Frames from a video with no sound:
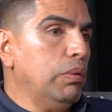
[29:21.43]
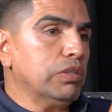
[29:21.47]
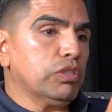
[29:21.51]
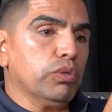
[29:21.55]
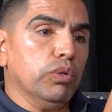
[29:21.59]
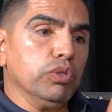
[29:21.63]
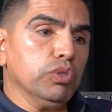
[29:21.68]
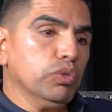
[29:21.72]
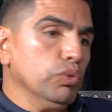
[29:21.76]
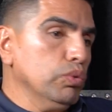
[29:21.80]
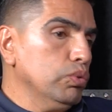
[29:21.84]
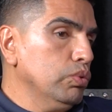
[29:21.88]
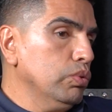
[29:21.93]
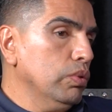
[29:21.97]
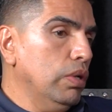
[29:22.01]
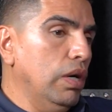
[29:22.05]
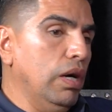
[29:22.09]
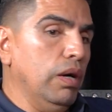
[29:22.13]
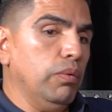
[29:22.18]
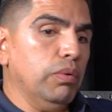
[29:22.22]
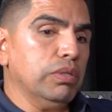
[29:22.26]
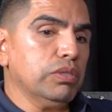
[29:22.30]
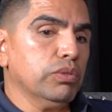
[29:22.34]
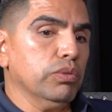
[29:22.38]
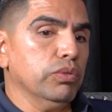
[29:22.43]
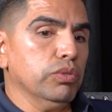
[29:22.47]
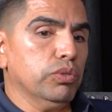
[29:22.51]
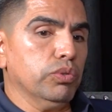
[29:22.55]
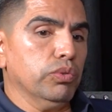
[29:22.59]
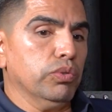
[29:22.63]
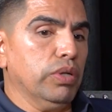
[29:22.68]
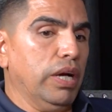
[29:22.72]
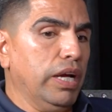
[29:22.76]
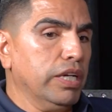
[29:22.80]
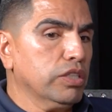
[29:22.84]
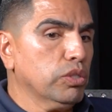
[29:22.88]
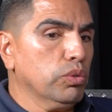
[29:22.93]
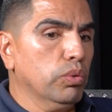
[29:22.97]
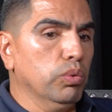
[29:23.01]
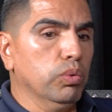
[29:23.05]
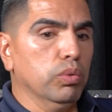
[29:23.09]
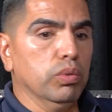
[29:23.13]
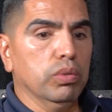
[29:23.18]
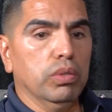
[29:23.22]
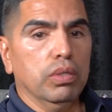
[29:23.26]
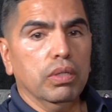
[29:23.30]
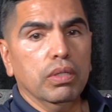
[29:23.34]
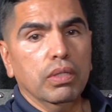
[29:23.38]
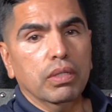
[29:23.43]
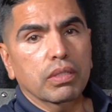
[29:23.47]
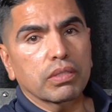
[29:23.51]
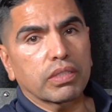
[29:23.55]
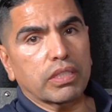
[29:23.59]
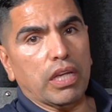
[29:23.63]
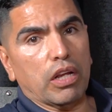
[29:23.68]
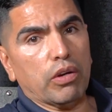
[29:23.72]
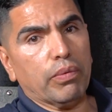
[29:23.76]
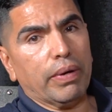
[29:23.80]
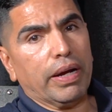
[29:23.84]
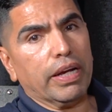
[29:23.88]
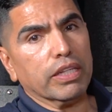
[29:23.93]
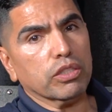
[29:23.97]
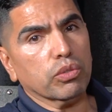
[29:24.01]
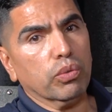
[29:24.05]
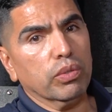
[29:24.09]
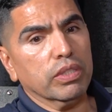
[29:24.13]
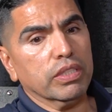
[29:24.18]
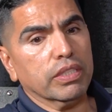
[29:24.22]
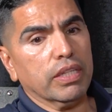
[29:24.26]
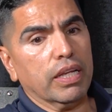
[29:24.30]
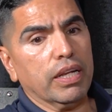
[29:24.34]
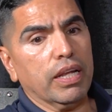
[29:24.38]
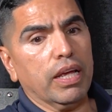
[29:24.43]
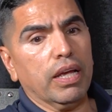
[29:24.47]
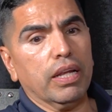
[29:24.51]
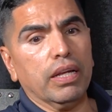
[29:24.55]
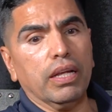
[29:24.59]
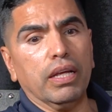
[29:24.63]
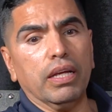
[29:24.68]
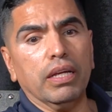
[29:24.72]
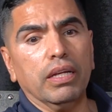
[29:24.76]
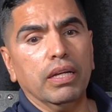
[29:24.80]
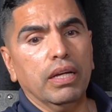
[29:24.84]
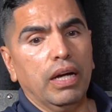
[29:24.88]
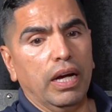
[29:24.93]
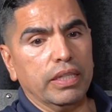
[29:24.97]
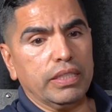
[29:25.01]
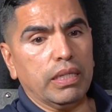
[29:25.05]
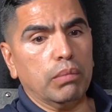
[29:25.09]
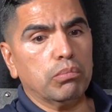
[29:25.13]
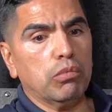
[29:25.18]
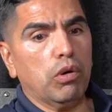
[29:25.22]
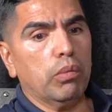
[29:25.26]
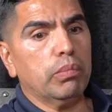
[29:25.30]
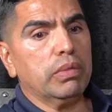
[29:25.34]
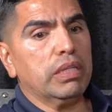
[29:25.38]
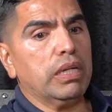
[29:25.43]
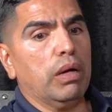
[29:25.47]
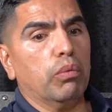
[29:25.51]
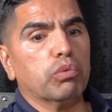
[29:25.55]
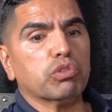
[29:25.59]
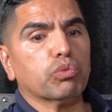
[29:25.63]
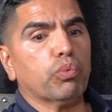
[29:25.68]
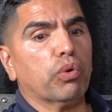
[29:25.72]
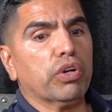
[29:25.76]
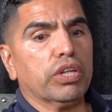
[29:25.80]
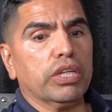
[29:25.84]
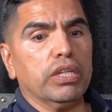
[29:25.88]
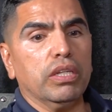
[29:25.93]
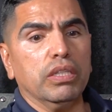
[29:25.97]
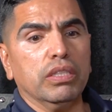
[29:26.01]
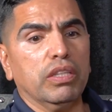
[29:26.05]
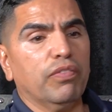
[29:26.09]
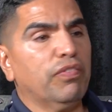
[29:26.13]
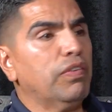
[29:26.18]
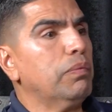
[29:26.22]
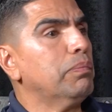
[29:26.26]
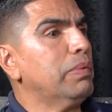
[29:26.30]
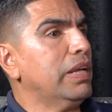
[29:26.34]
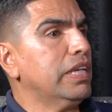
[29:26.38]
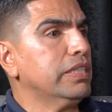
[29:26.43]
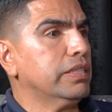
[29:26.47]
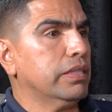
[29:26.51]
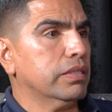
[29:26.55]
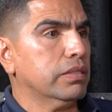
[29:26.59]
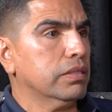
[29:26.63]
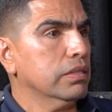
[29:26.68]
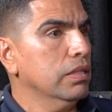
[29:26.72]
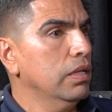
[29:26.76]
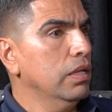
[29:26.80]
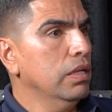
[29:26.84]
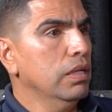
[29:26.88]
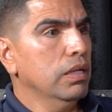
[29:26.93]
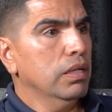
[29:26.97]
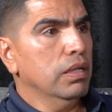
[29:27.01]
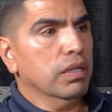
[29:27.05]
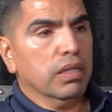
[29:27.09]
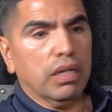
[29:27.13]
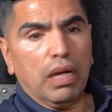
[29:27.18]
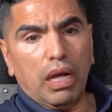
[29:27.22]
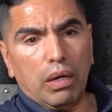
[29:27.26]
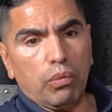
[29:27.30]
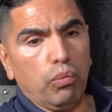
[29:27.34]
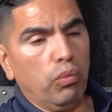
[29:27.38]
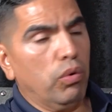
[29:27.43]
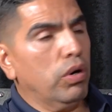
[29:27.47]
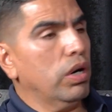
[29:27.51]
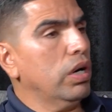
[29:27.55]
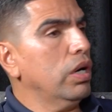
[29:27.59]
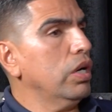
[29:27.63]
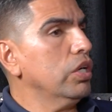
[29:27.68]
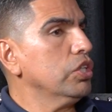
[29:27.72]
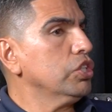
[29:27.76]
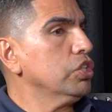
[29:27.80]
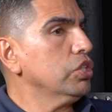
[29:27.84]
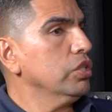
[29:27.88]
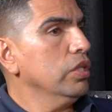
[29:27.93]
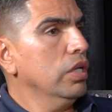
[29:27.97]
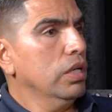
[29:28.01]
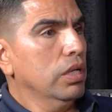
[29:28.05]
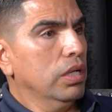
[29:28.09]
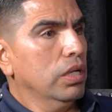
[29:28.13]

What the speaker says: going to high school, Saddle High School in Santa Ana. At that moment, I was working in different places, car wash,